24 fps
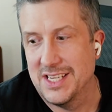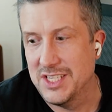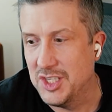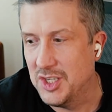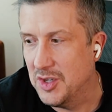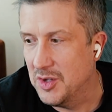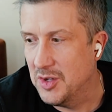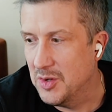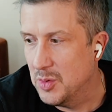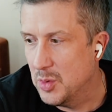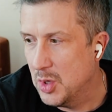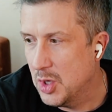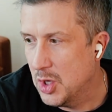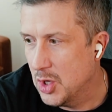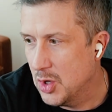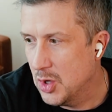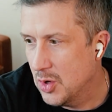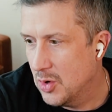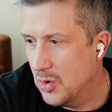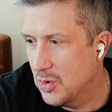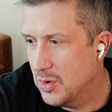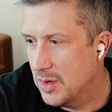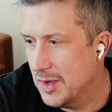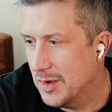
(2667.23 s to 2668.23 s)
Is you
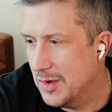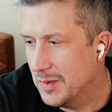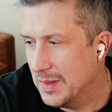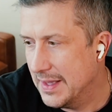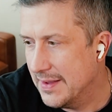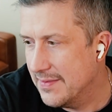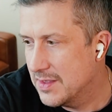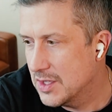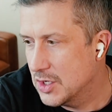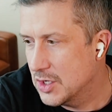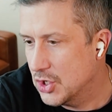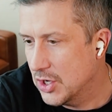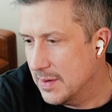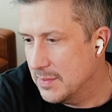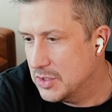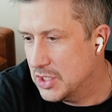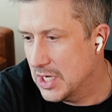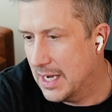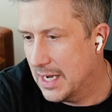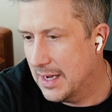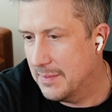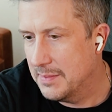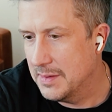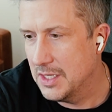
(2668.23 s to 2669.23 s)
leave the dream
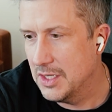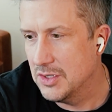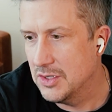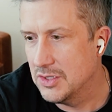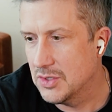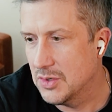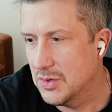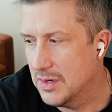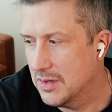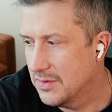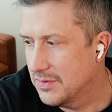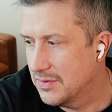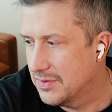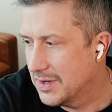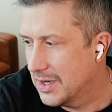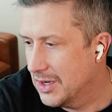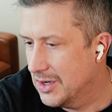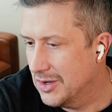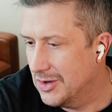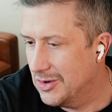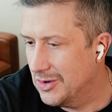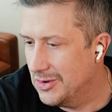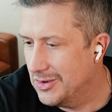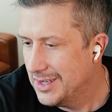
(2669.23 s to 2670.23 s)
job and you sort of
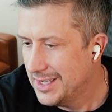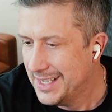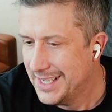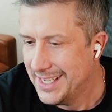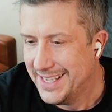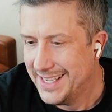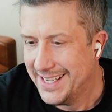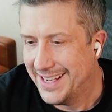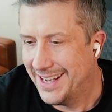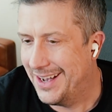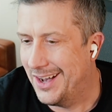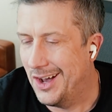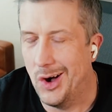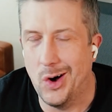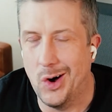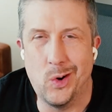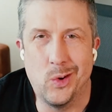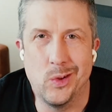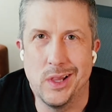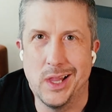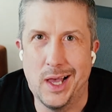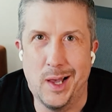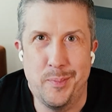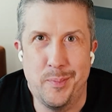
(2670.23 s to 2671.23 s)
go a
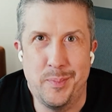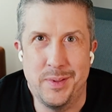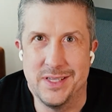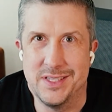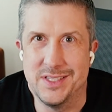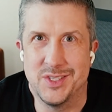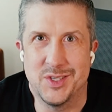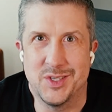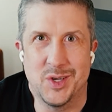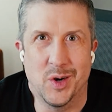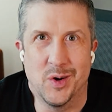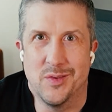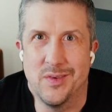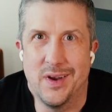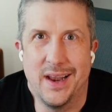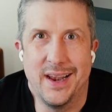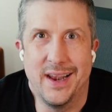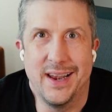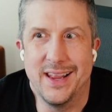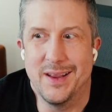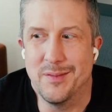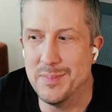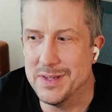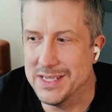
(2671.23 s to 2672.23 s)
hole up and start
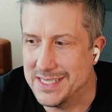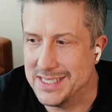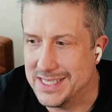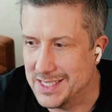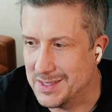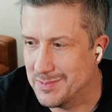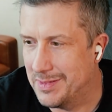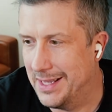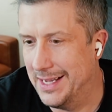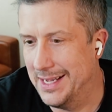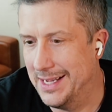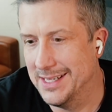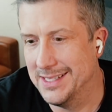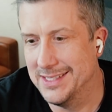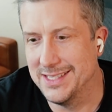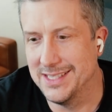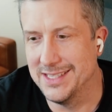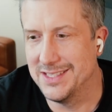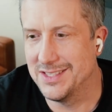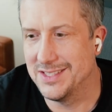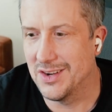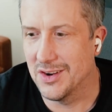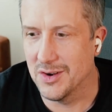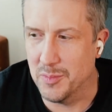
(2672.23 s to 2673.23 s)
writing business plans
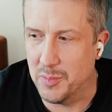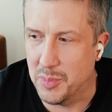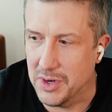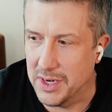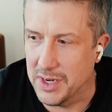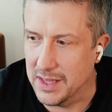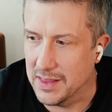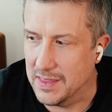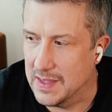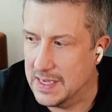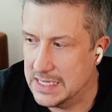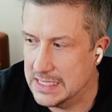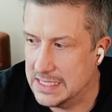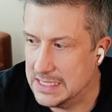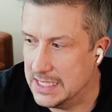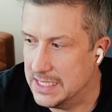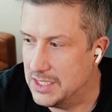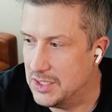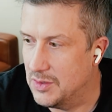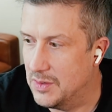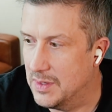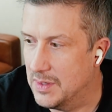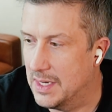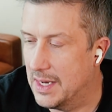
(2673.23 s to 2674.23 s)
and start putting things
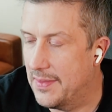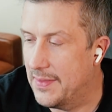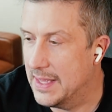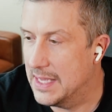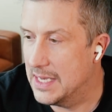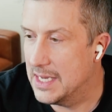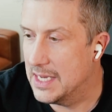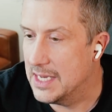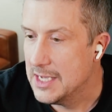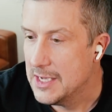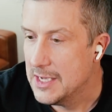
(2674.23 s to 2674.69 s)
into it, and